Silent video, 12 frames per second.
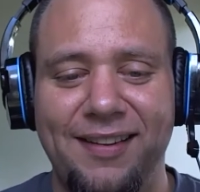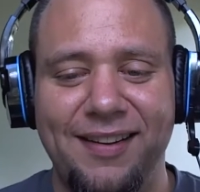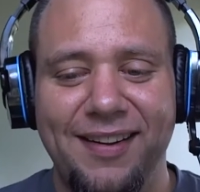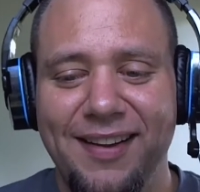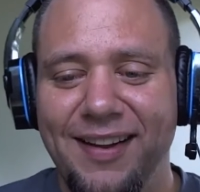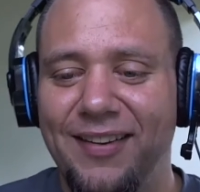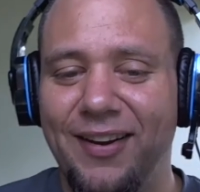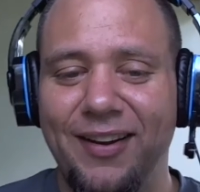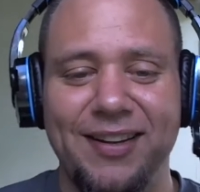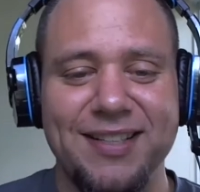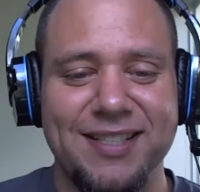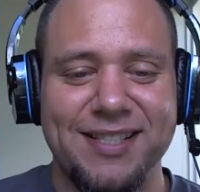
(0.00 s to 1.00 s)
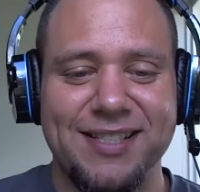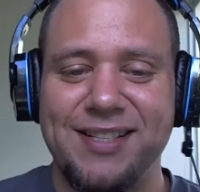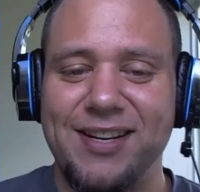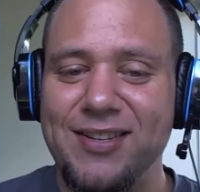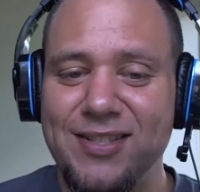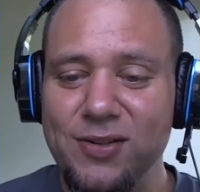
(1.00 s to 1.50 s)
I used to
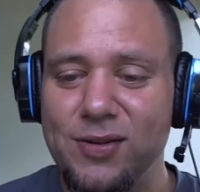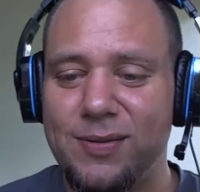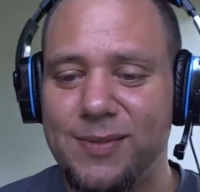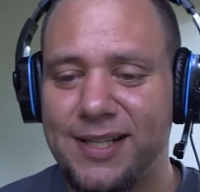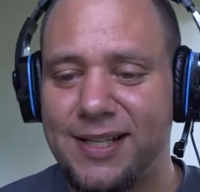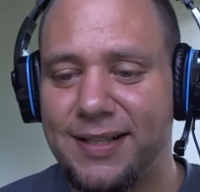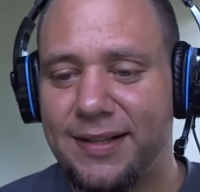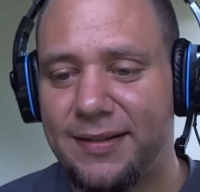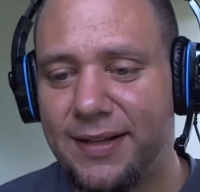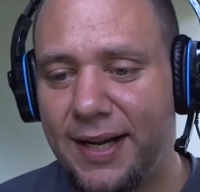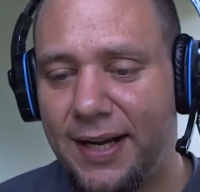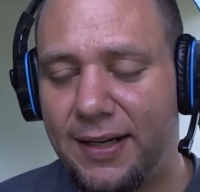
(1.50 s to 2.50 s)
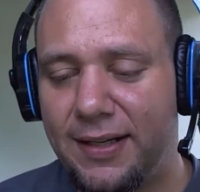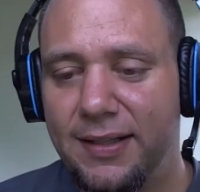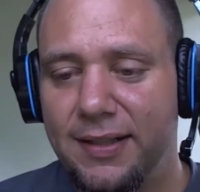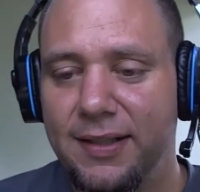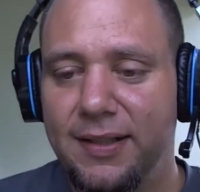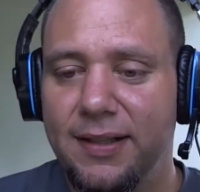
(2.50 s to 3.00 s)
start doing them again here, Dan.
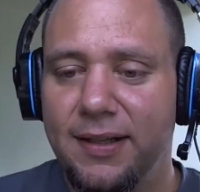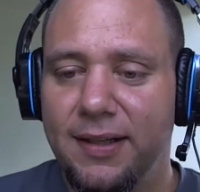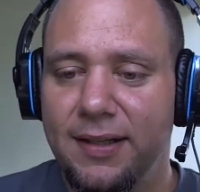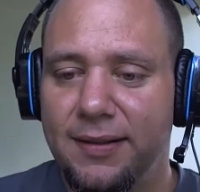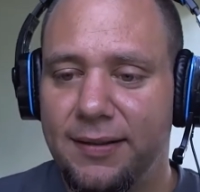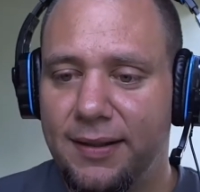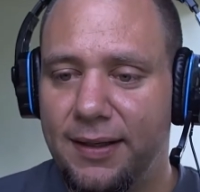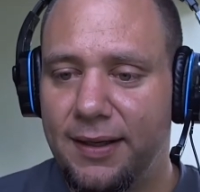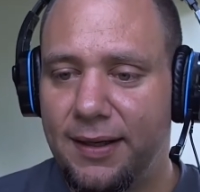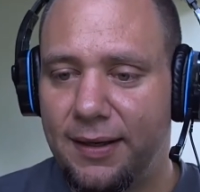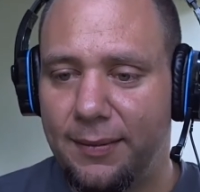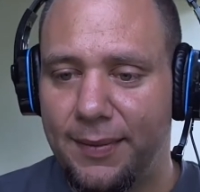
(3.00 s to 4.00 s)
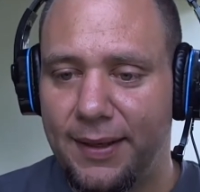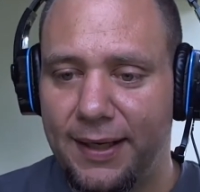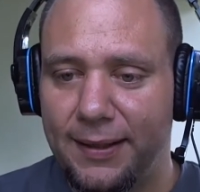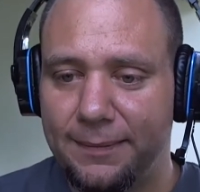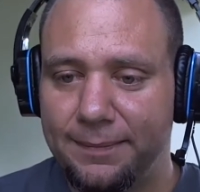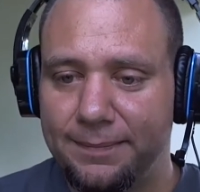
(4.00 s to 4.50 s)
Oh,
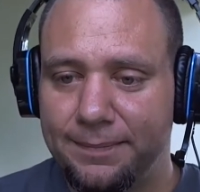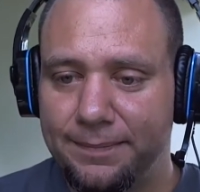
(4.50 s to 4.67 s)
man.